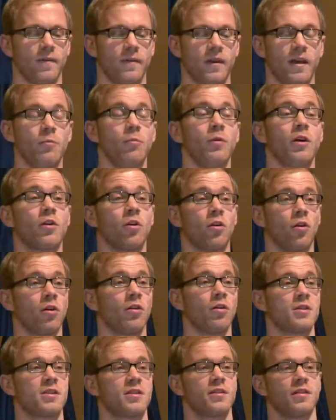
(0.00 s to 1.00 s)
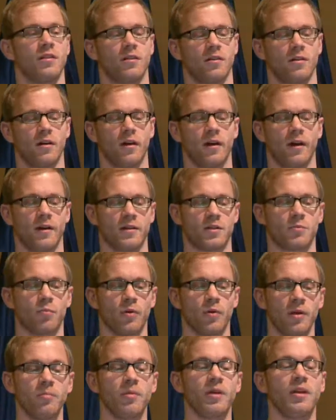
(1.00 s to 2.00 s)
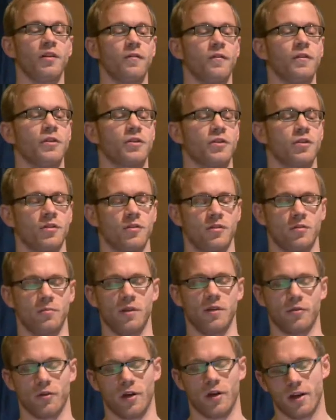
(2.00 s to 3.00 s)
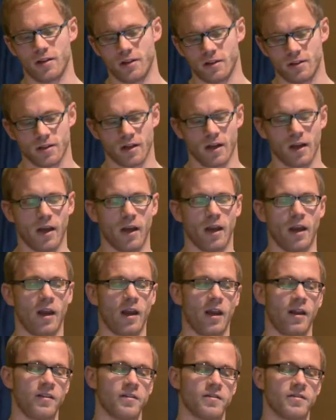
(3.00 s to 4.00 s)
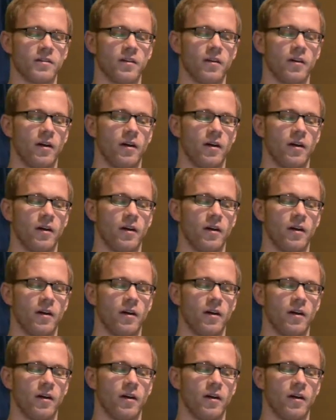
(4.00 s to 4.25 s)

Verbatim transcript: it will cause a Spring Bean definition to be created and